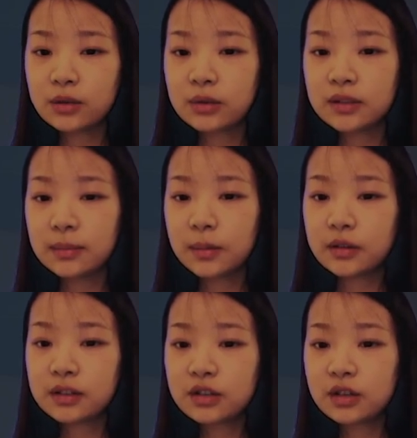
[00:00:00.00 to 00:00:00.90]
using
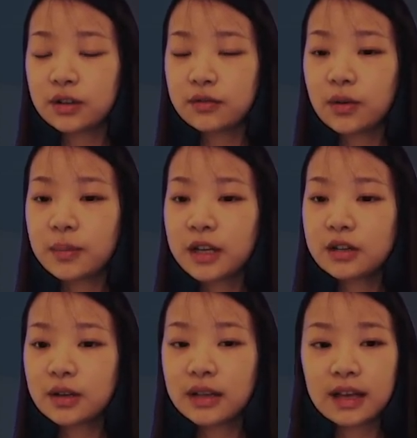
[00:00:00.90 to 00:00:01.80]
position
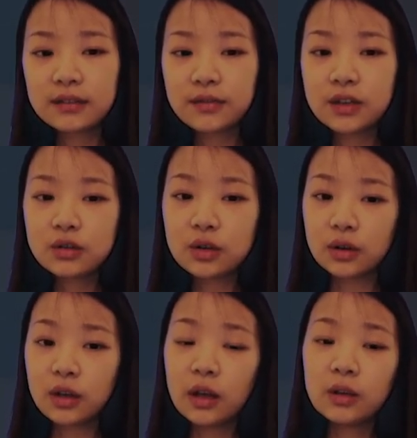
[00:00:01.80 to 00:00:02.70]
information as feature